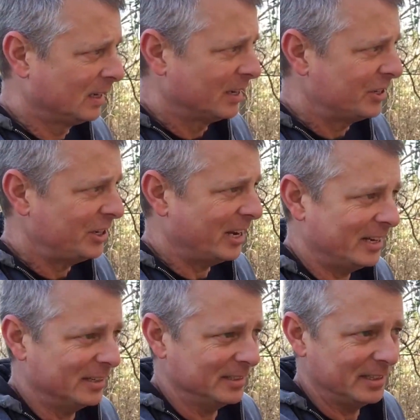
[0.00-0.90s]
shed
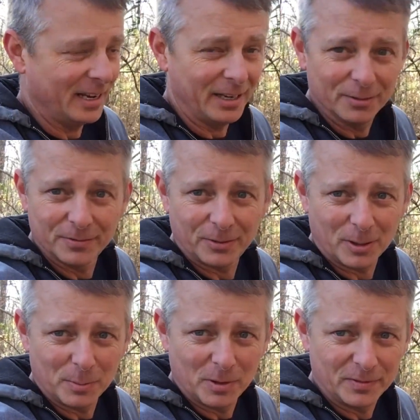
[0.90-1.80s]
hunting today on the
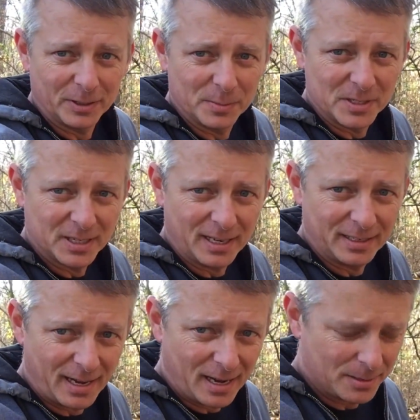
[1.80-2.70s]
farm over here beside the
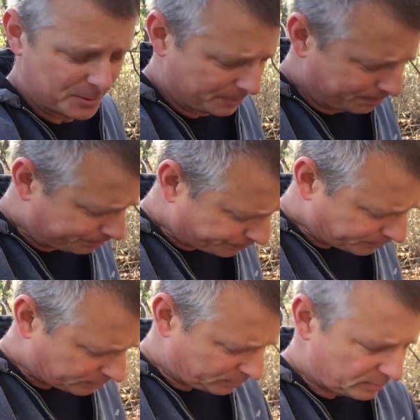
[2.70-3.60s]
house,
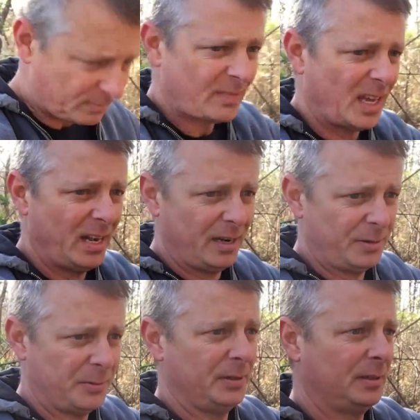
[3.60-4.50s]
and I
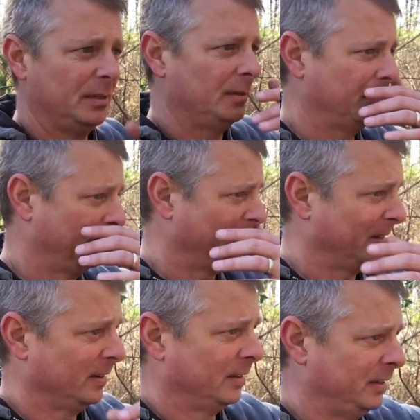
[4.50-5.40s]
know that
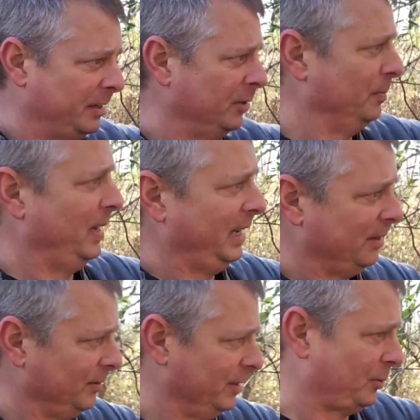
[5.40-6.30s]
the deer bed
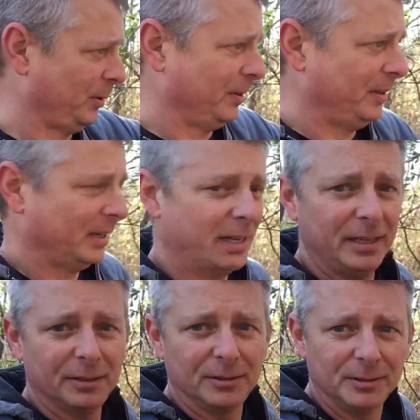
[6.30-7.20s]
on this real thick
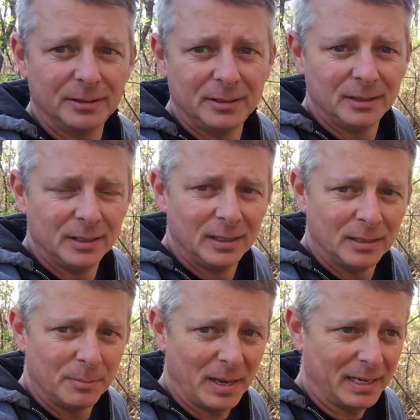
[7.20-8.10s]
hill
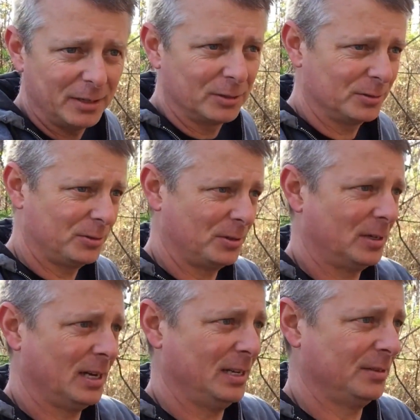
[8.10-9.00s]
back here because there's all
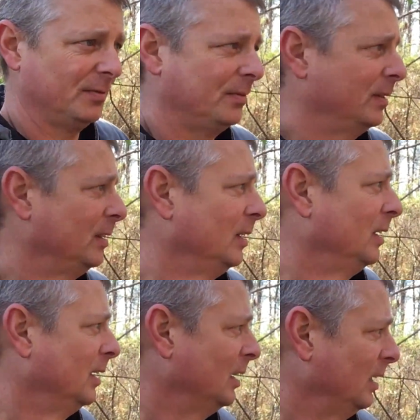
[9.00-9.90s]
kinds of
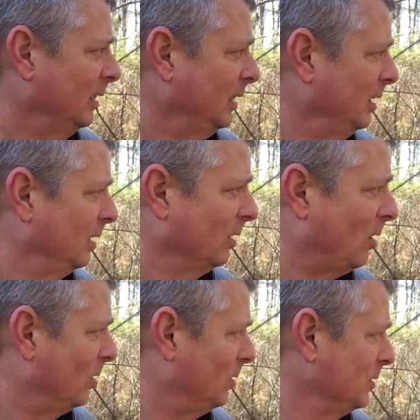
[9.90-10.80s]

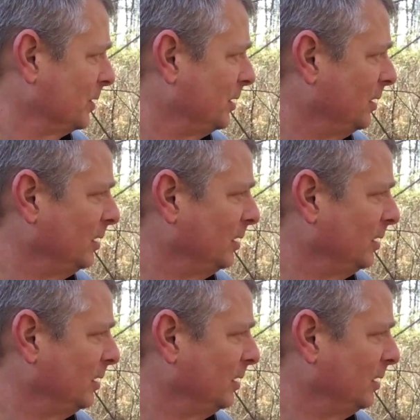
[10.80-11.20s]
laurels.